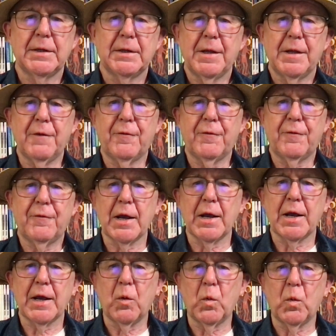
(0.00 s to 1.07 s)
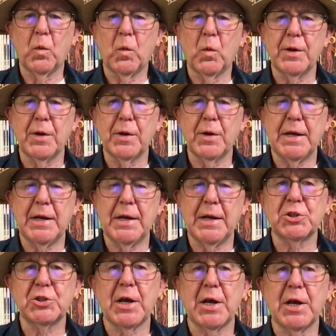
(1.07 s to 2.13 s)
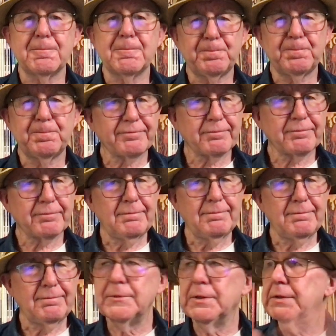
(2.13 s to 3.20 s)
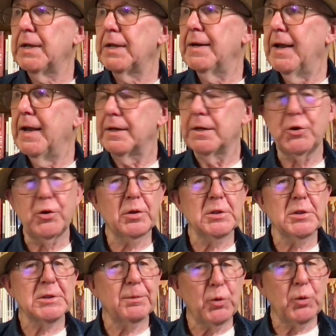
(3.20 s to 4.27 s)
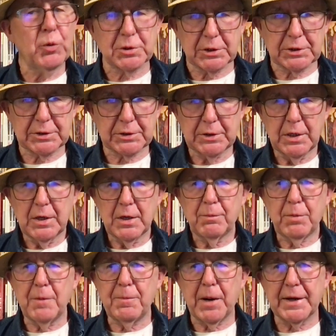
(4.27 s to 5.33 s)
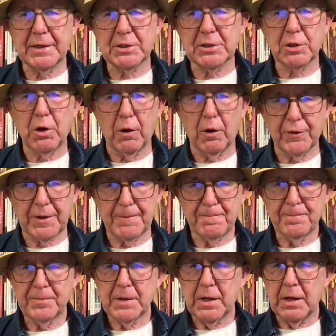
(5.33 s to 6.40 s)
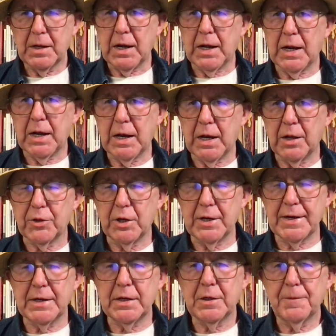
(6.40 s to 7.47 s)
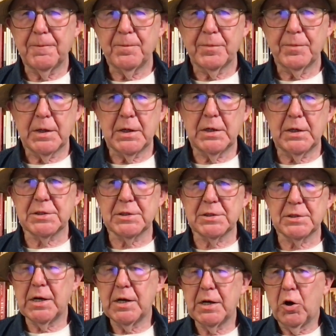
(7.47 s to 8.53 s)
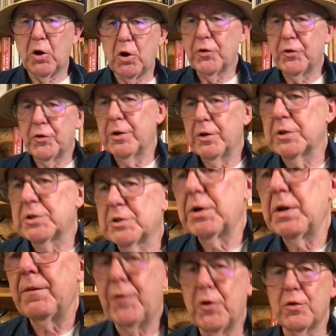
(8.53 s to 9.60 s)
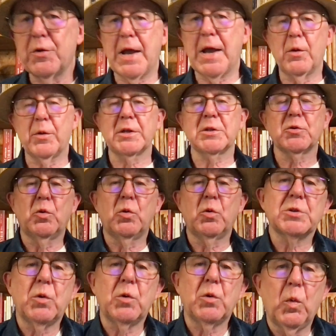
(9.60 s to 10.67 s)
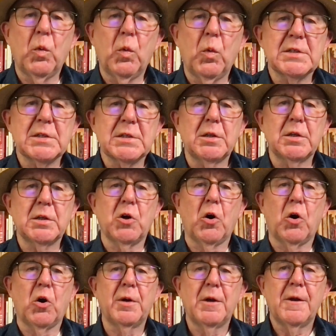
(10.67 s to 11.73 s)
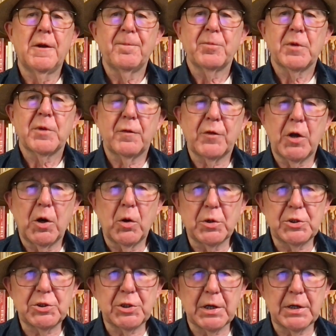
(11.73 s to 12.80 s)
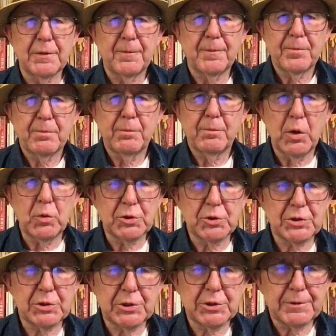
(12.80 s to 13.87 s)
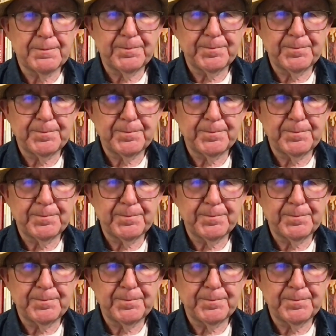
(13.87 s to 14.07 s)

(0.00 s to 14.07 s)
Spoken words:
If you like what we're doing here in the shed, then hey, you can support us by buying us a coffee. The link is there on the screen for you now, and it's always at the top of the Holy Shed posts